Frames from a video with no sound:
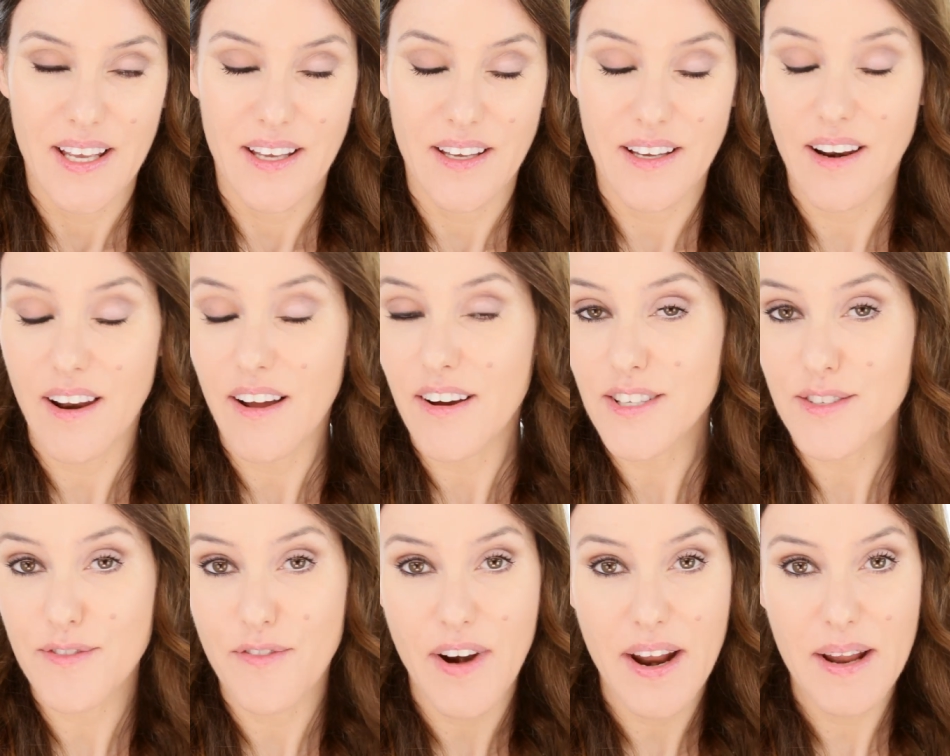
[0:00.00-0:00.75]

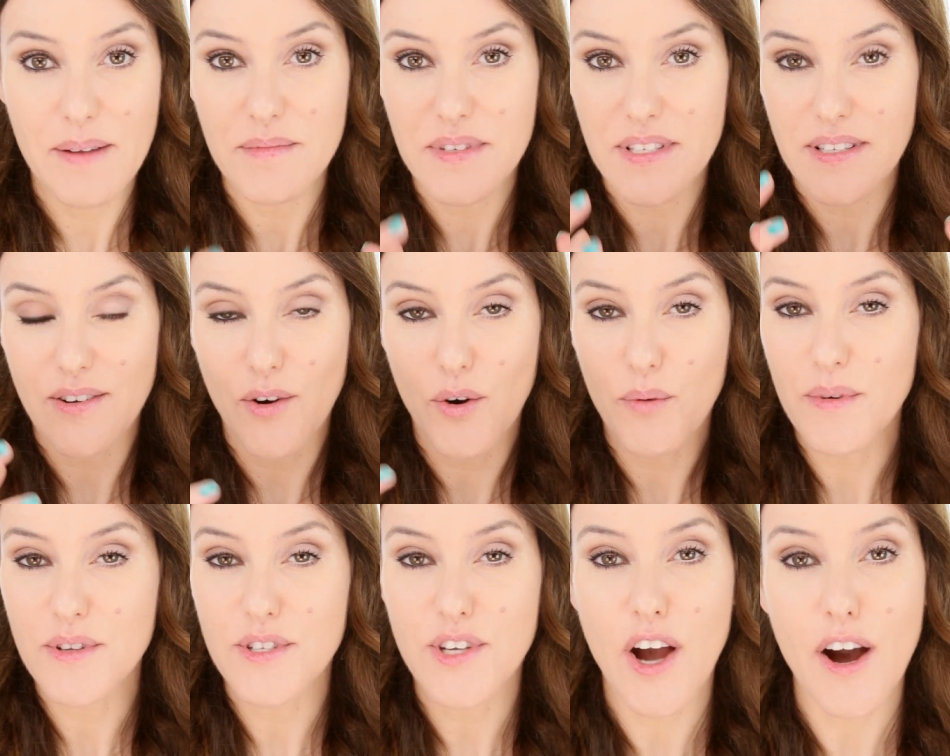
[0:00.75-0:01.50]
glass frames
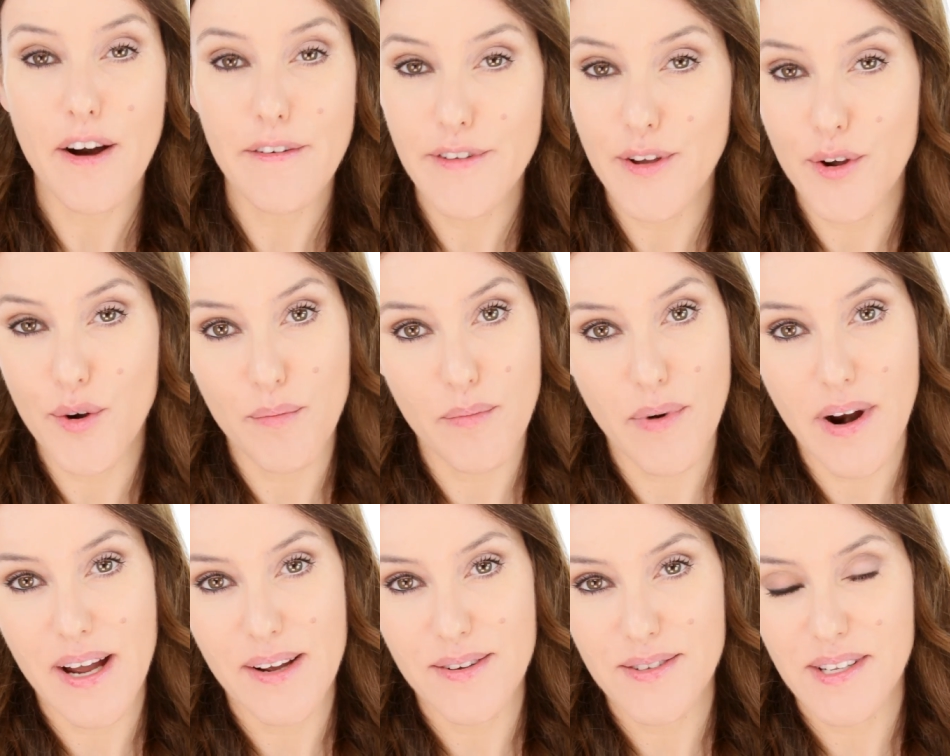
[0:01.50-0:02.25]
almost cover your
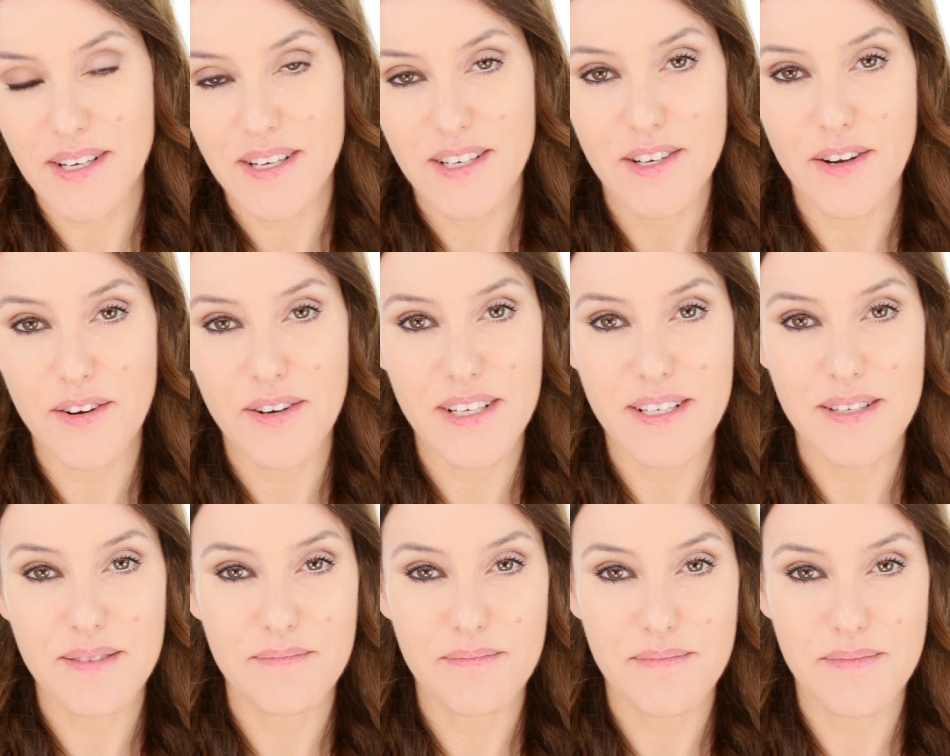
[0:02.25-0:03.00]
brows and you don't need
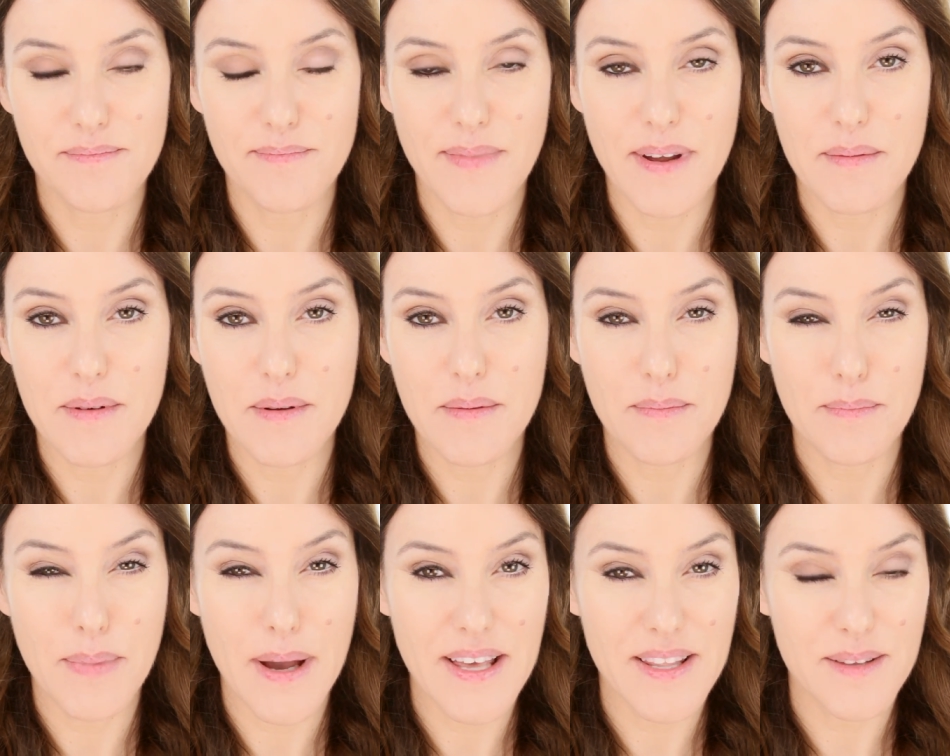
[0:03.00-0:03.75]
to maybe
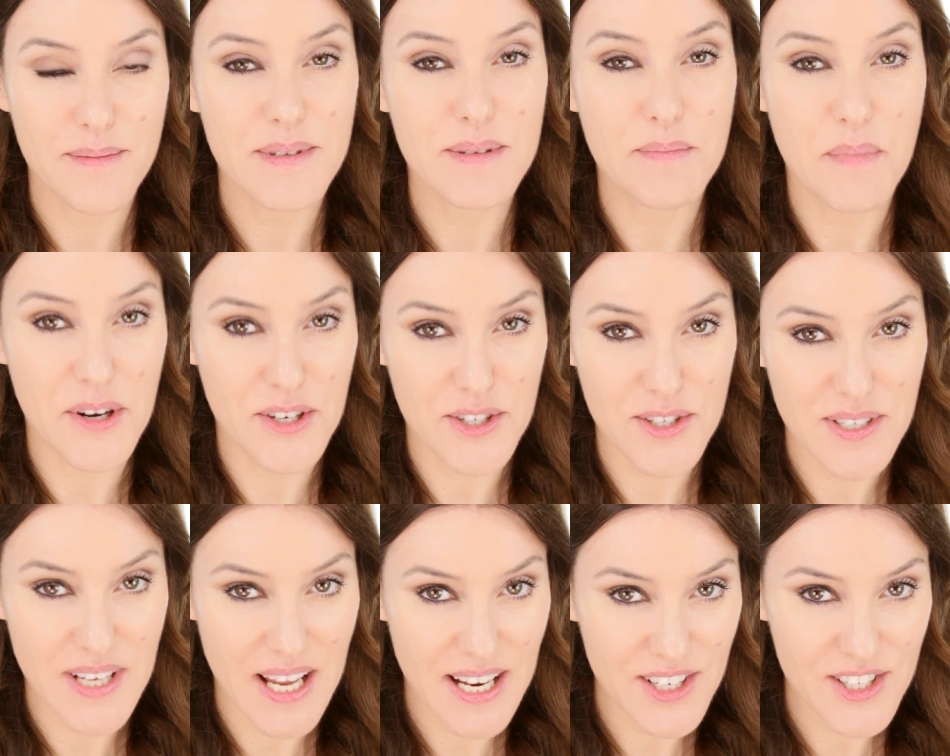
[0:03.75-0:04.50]
pay them as much
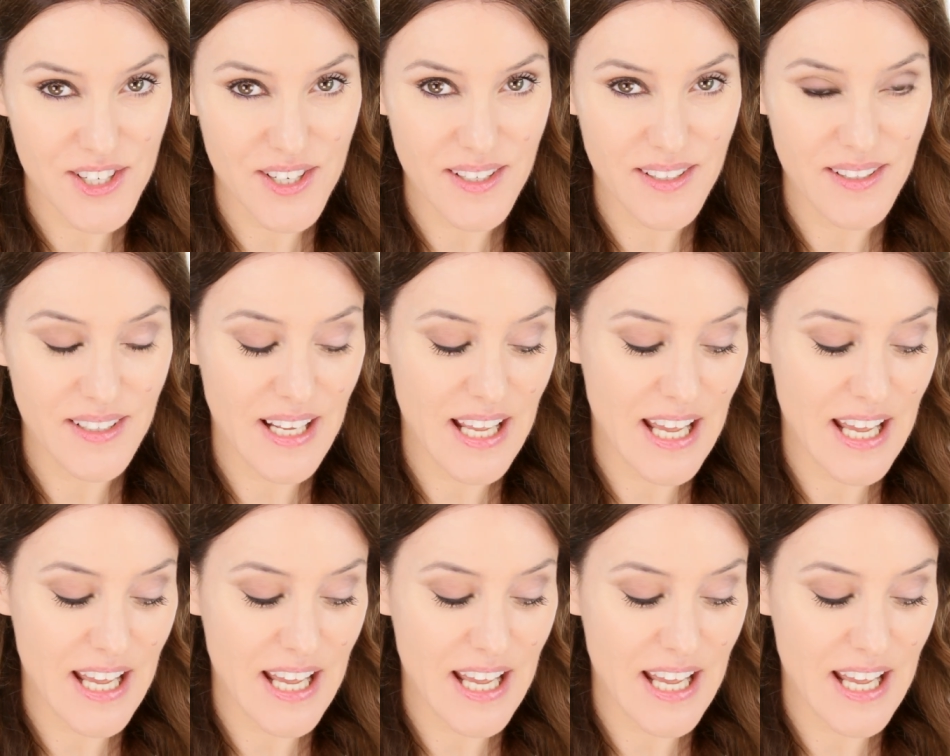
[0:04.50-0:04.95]
attention.